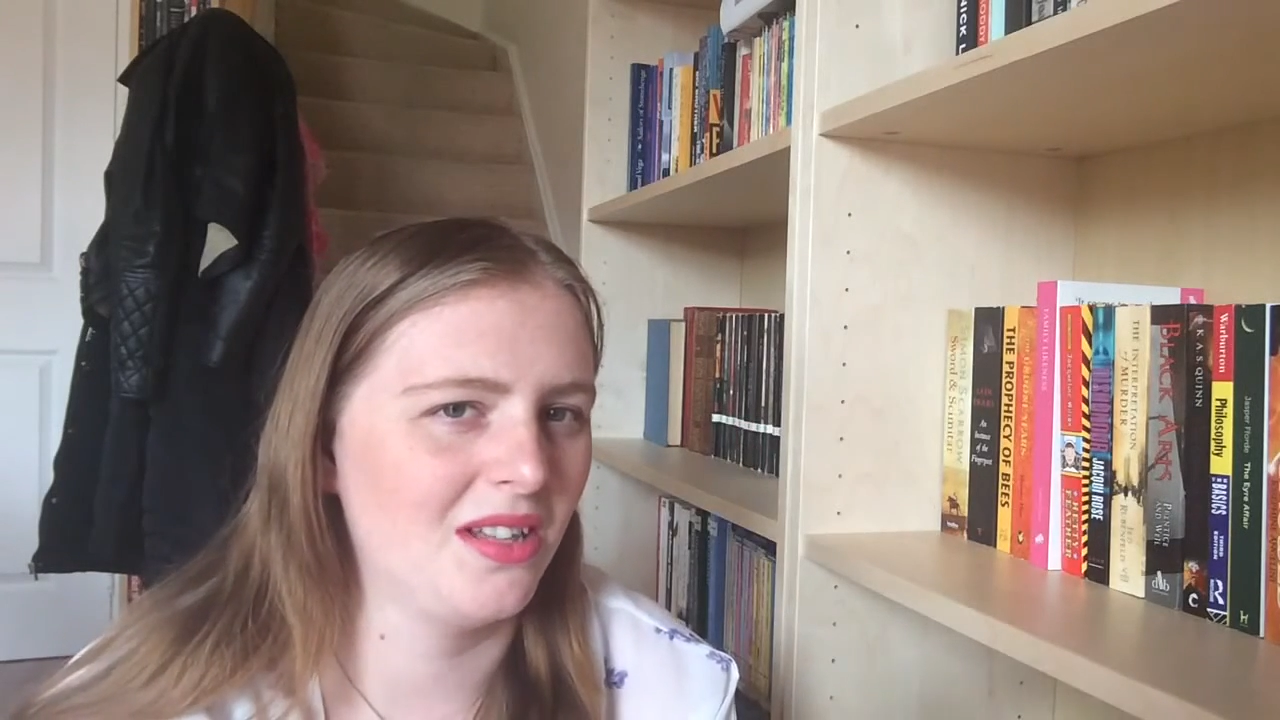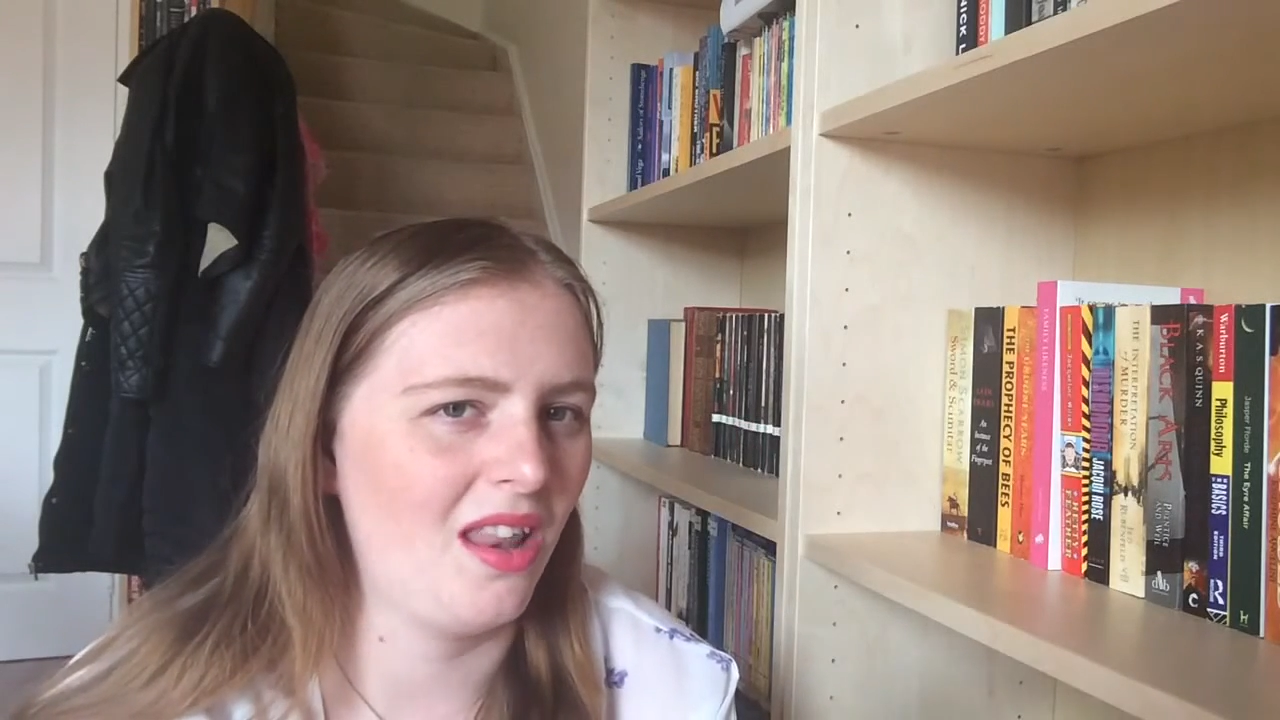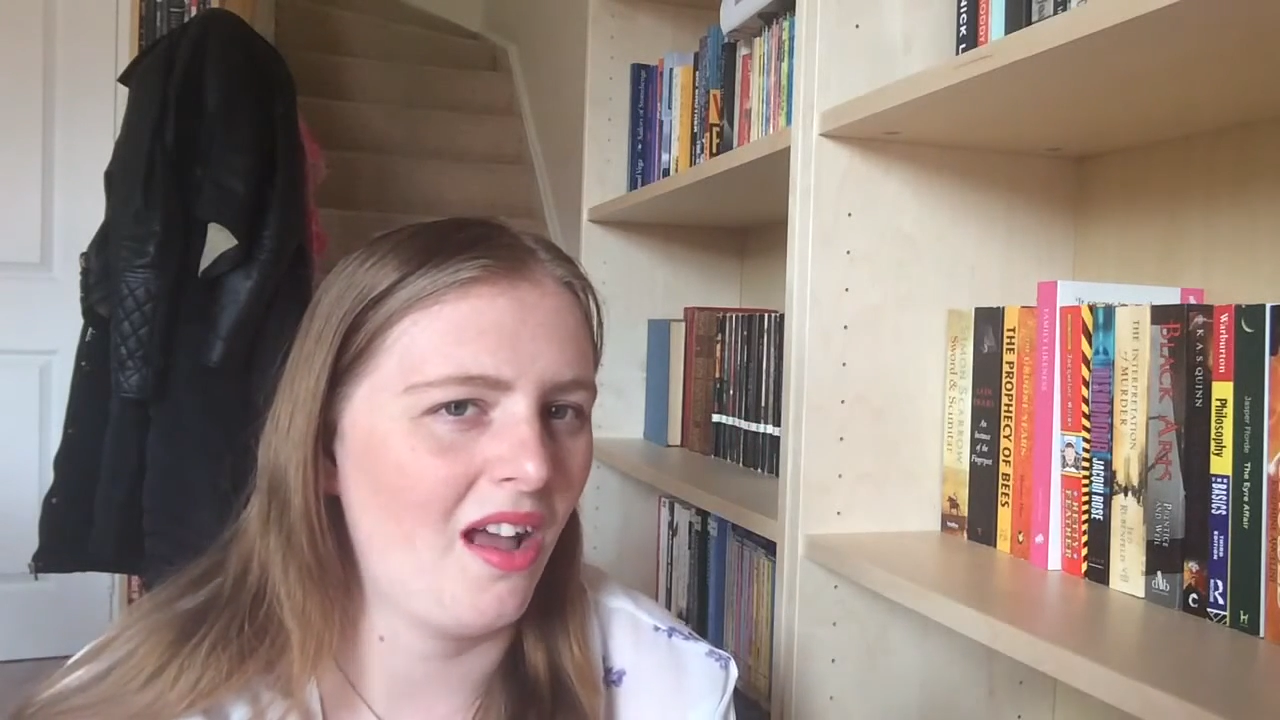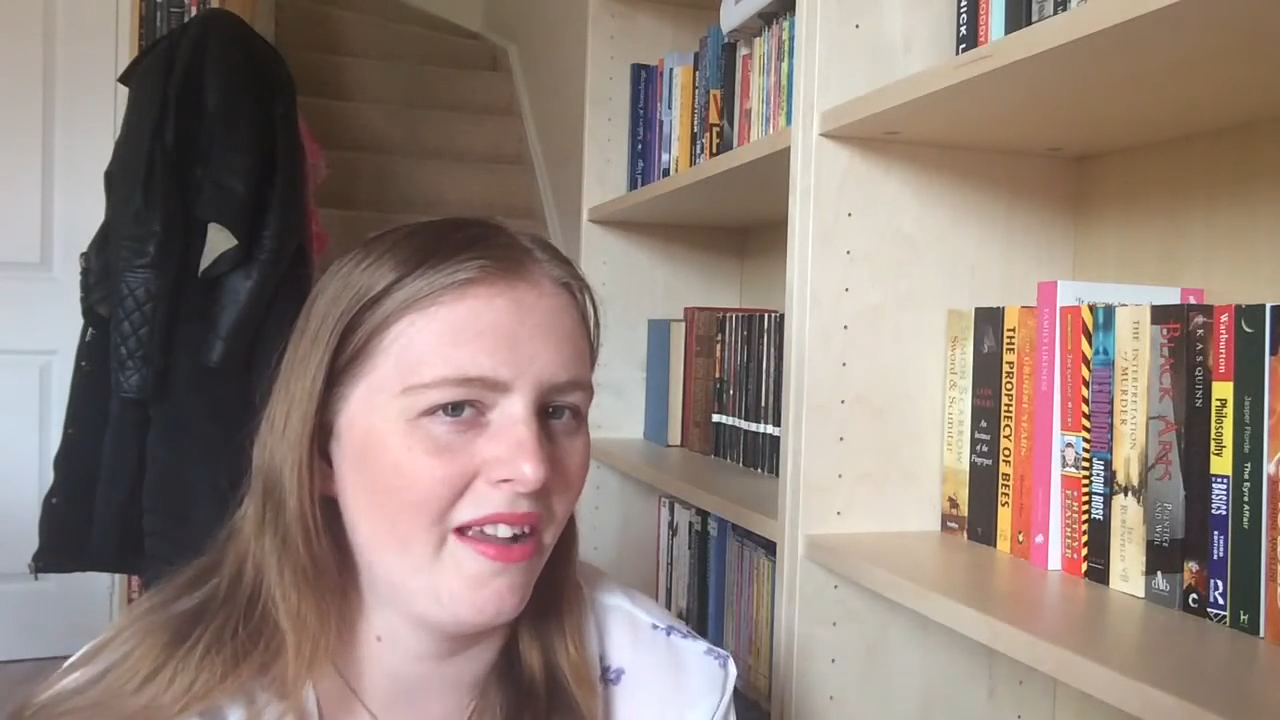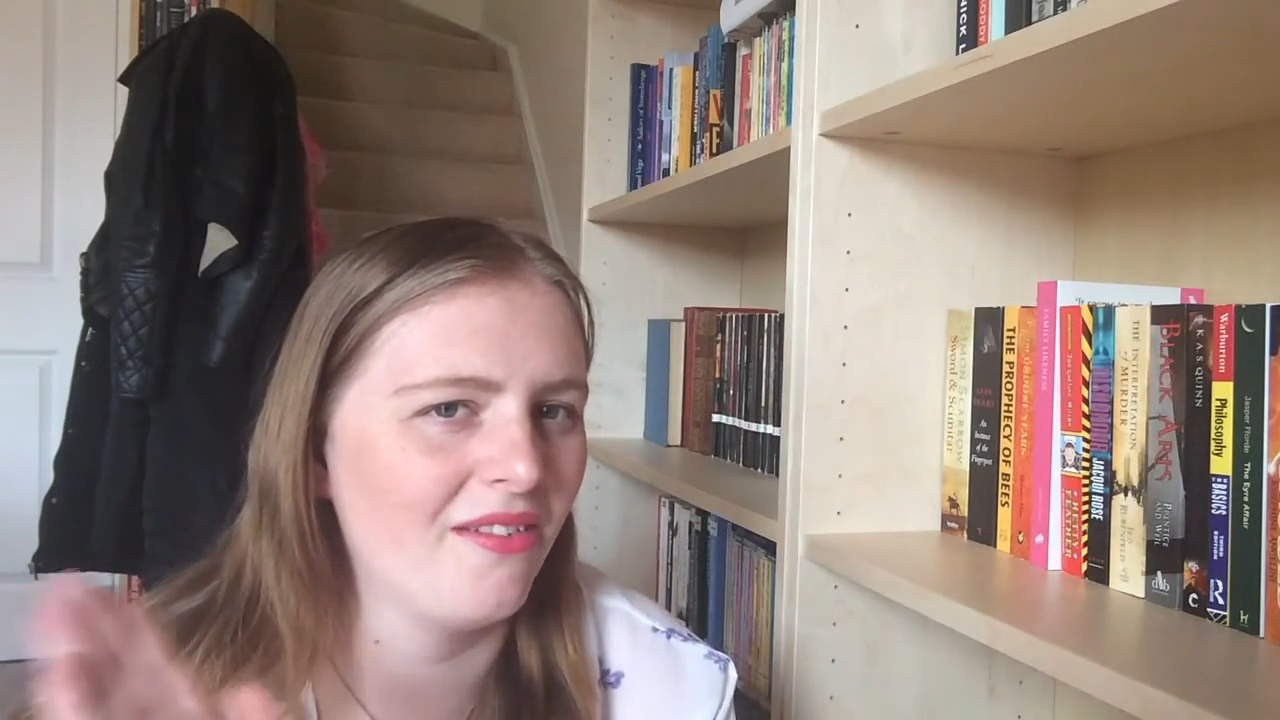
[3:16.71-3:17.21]

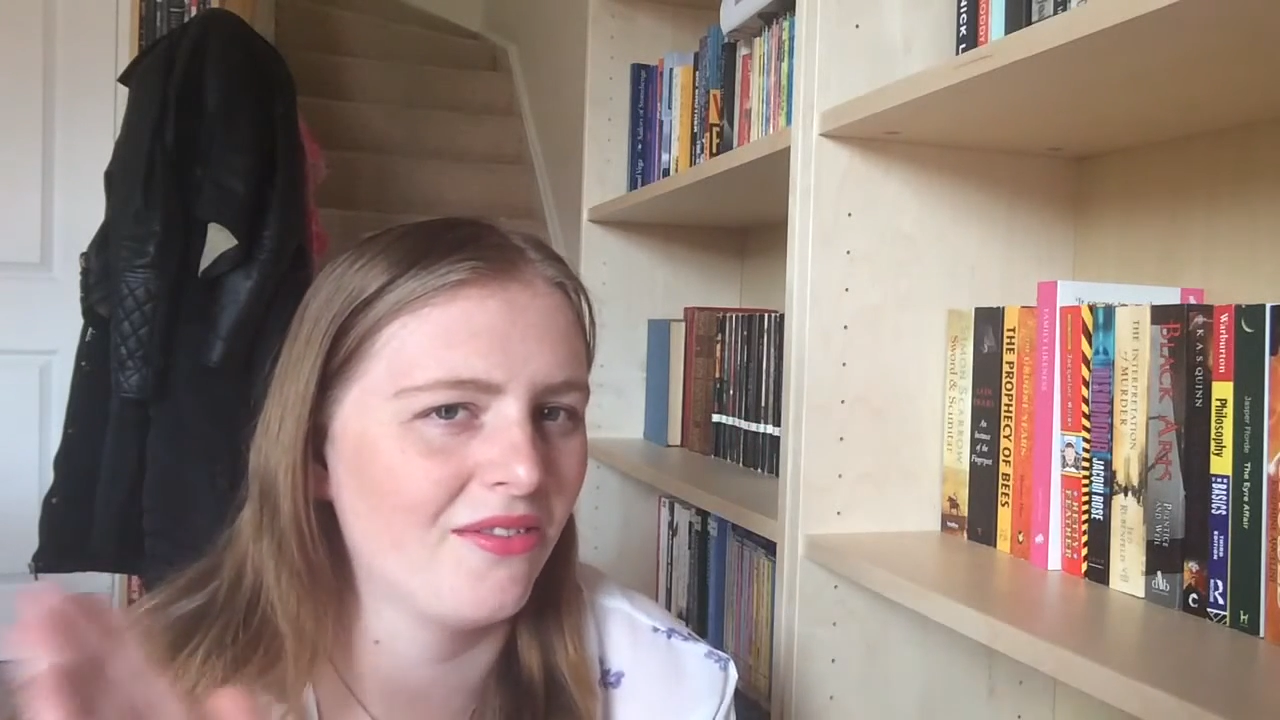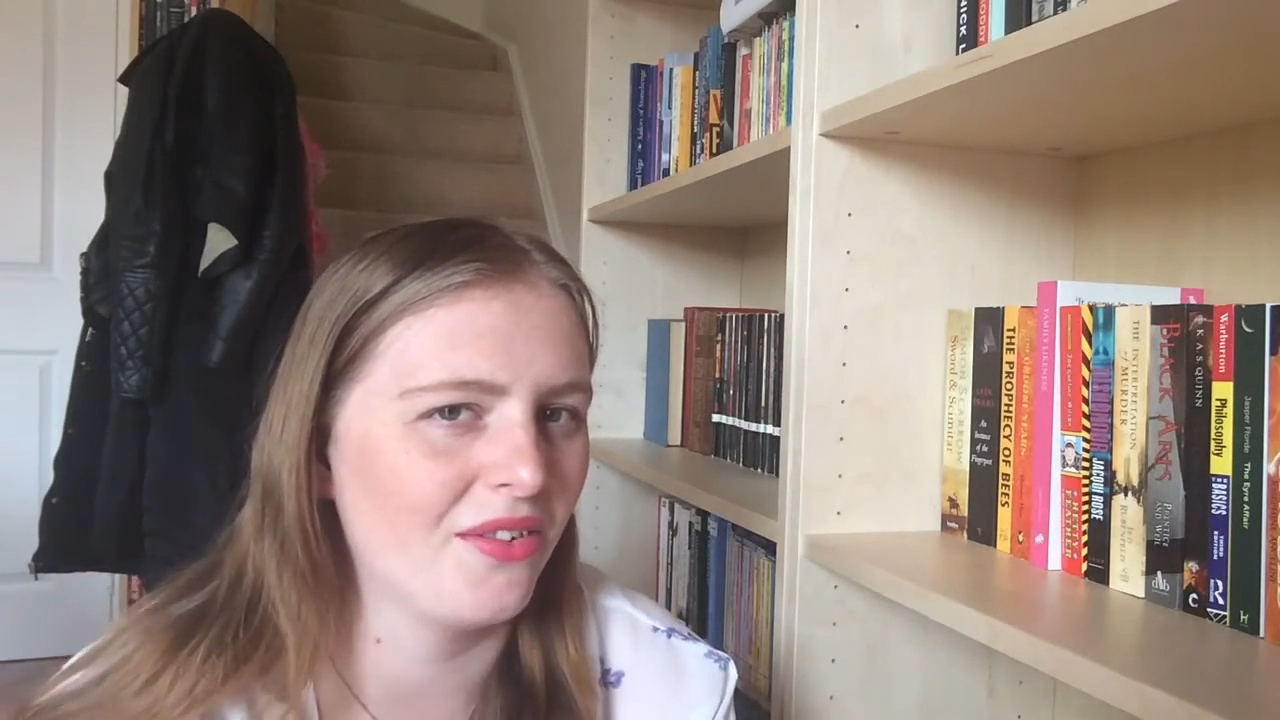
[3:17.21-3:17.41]
life